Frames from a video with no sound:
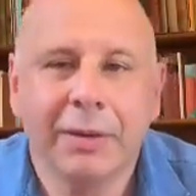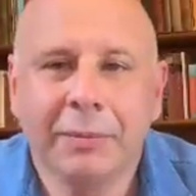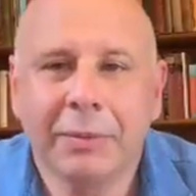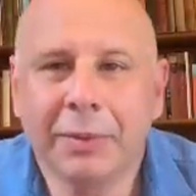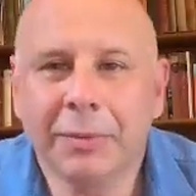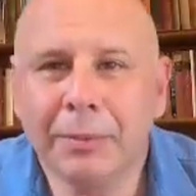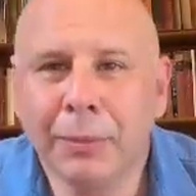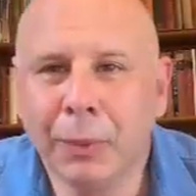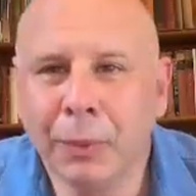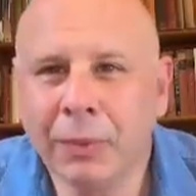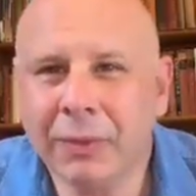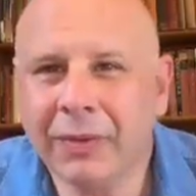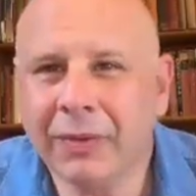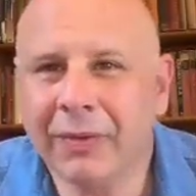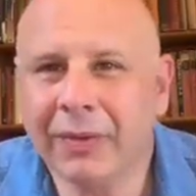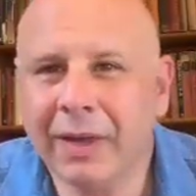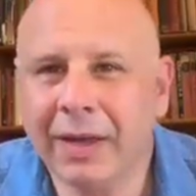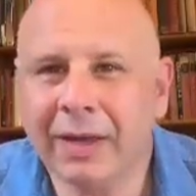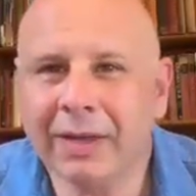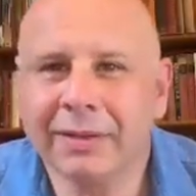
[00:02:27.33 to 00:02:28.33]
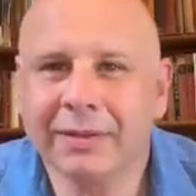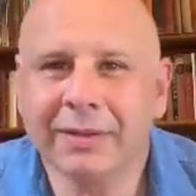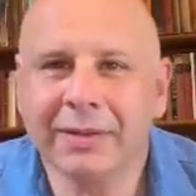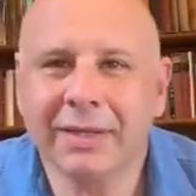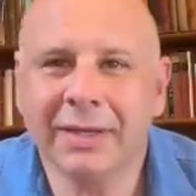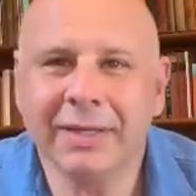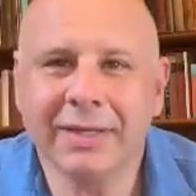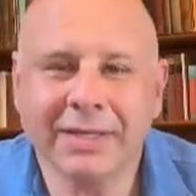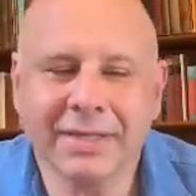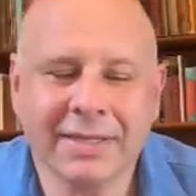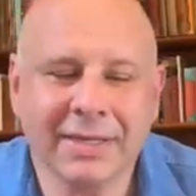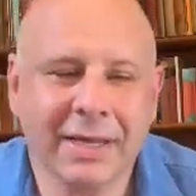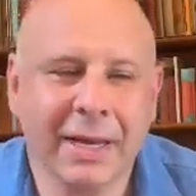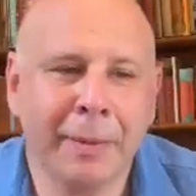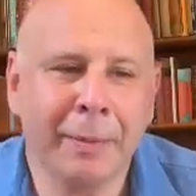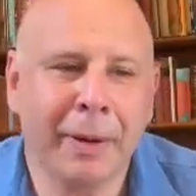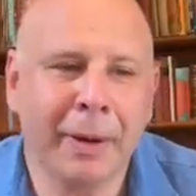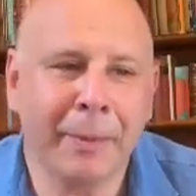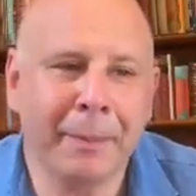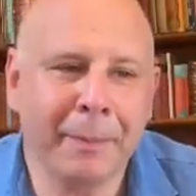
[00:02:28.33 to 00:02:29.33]
But more than that, it's
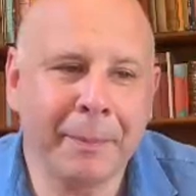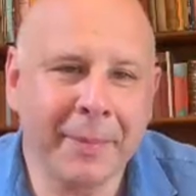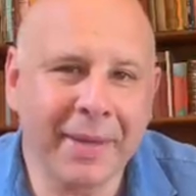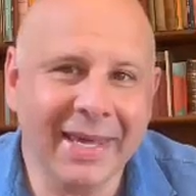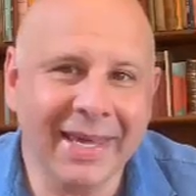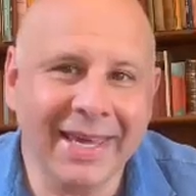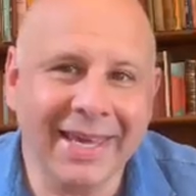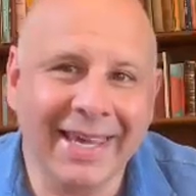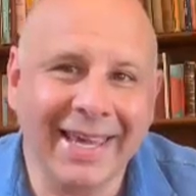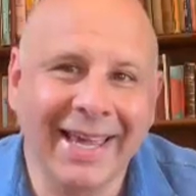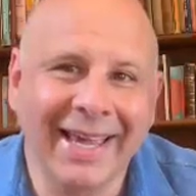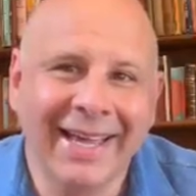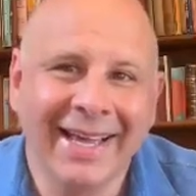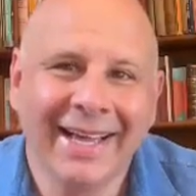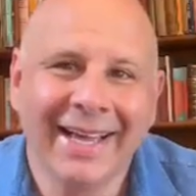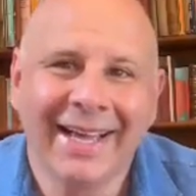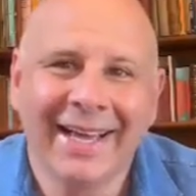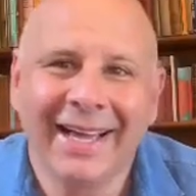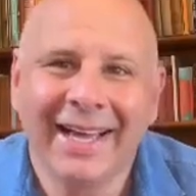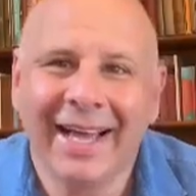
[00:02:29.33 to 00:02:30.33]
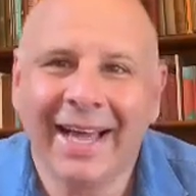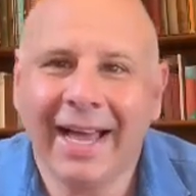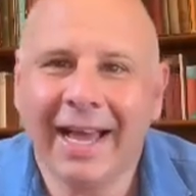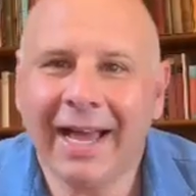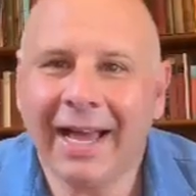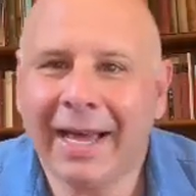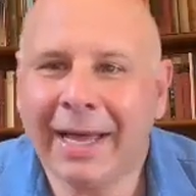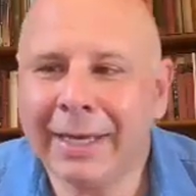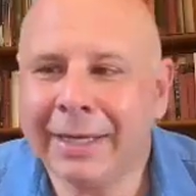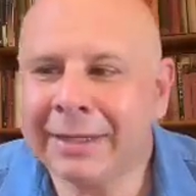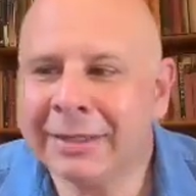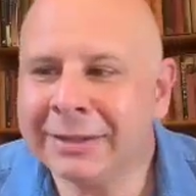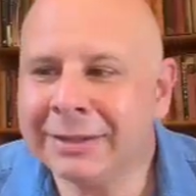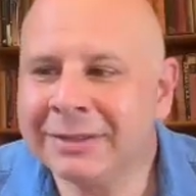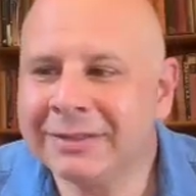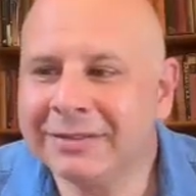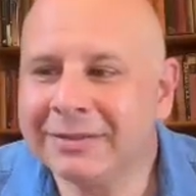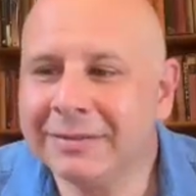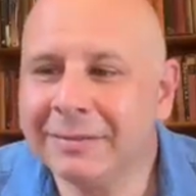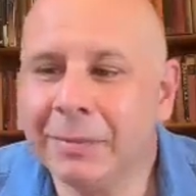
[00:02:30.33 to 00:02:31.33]
about me
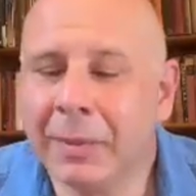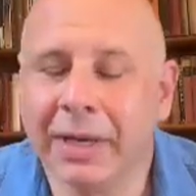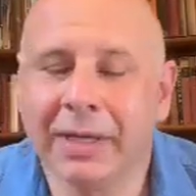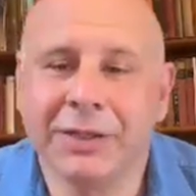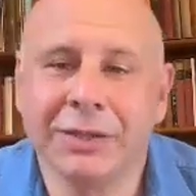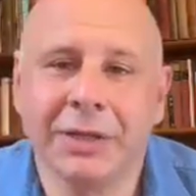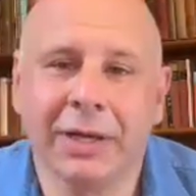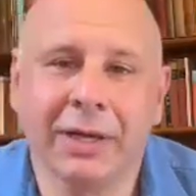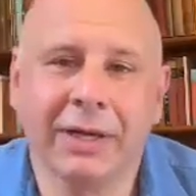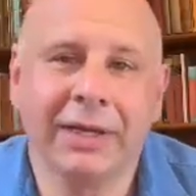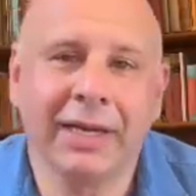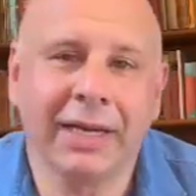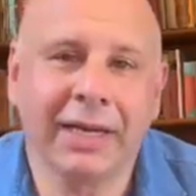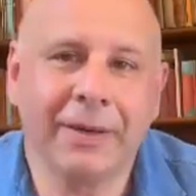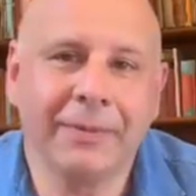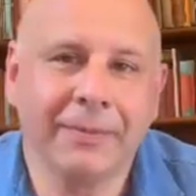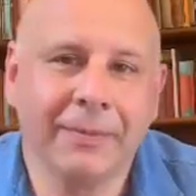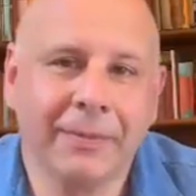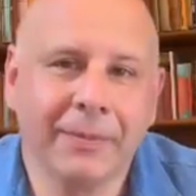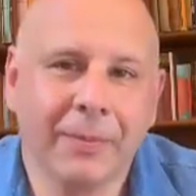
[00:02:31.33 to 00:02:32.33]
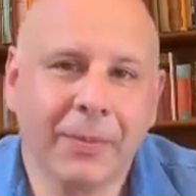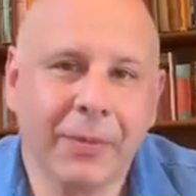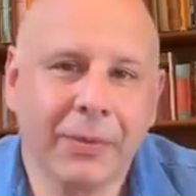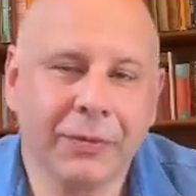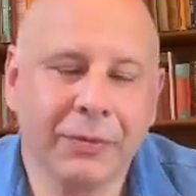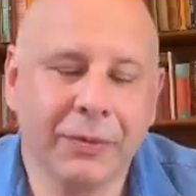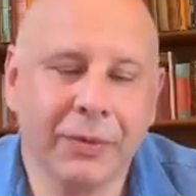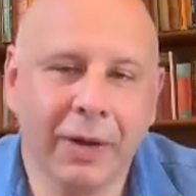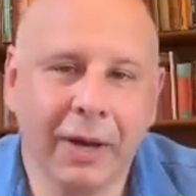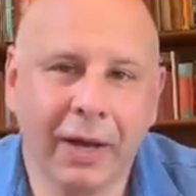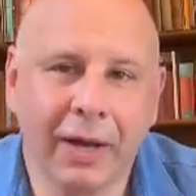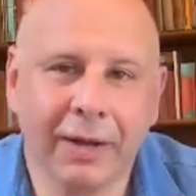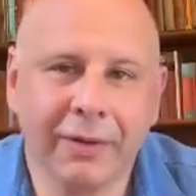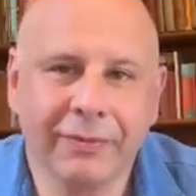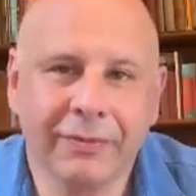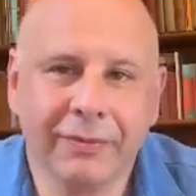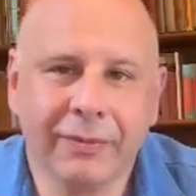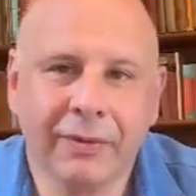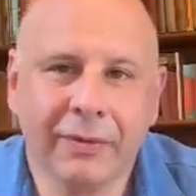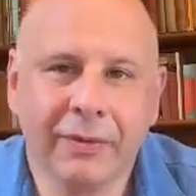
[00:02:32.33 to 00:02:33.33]
and my journey through
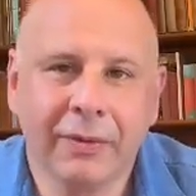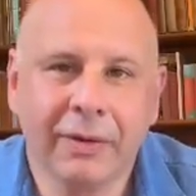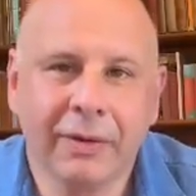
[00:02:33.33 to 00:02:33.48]
life,